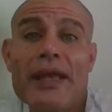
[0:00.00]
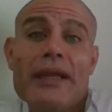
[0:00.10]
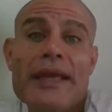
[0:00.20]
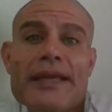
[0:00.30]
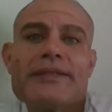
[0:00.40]

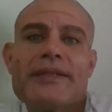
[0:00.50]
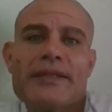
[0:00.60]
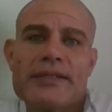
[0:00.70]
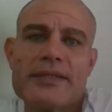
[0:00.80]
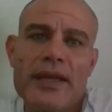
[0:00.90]
within less
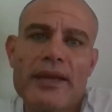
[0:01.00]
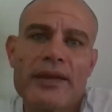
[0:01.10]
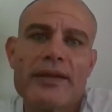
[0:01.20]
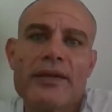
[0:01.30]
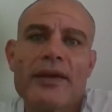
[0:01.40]
than a
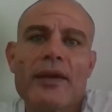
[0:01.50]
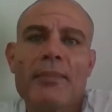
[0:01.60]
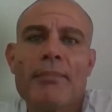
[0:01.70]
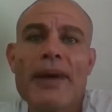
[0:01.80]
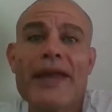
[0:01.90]
second
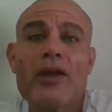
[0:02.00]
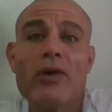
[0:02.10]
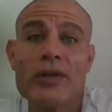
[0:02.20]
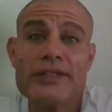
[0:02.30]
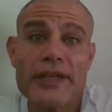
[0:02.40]

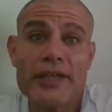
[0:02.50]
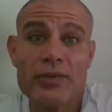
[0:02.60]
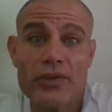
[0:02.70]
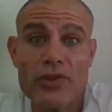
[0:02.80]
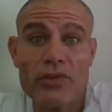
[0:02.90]
make
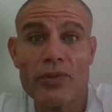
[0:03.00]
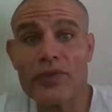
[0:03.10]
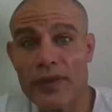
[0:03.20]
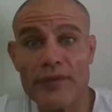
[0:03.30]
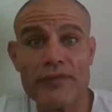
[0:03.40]
contact with you
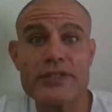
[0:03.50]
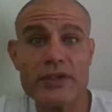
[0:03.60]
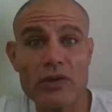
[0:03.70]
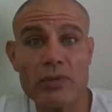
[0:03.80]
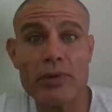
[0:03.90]
with their
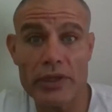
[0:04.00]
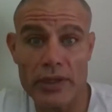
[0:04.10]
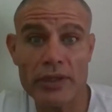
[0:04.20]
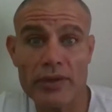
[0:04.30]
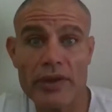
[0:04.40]
physical
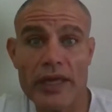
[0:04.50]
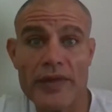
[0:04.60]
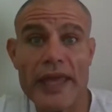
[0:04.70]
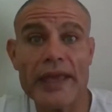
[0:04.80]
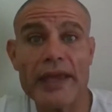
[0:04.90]
body.
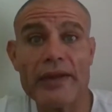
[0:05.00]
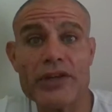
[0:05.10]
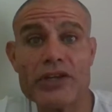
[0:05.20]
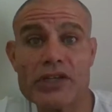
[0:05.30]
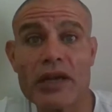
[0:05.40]
Okay, they
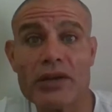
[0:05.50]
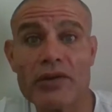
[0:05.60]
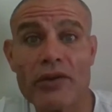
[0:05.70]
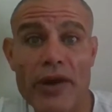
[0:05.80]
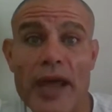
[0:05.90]
can reach
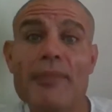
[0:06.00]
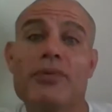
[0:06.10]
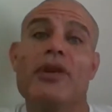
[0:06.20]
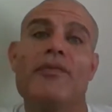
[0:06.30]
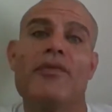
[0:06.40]
out and
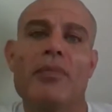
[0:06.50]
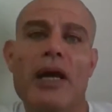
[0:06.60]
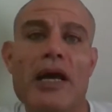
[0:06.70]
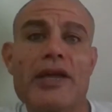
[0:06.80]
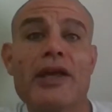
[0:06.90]
grab you, never
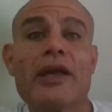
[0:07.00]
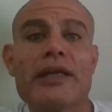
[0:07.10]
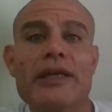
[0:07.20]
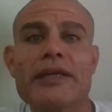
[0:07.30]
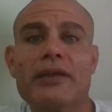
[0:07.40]
mind
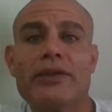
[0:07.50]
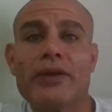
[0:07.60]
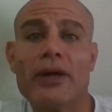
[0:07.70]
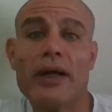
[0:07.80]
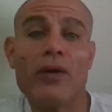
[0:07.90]

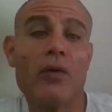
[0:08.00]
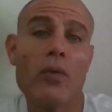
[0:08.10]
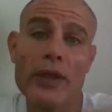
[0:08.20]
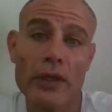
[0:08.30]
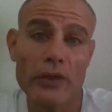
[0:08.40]
wield
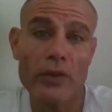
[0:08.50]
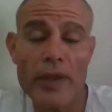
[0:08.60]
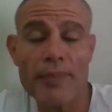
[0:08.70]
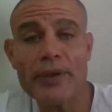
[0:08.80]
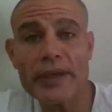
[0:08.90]

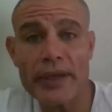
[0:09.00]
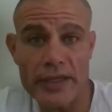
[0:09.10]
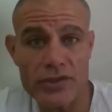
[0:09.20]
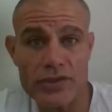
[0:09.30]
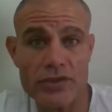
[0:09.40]
a weapon
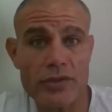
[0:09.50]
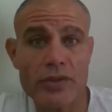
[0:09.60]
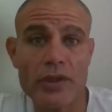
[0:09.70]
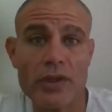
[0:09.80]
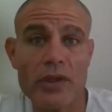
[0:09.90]
against you.
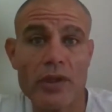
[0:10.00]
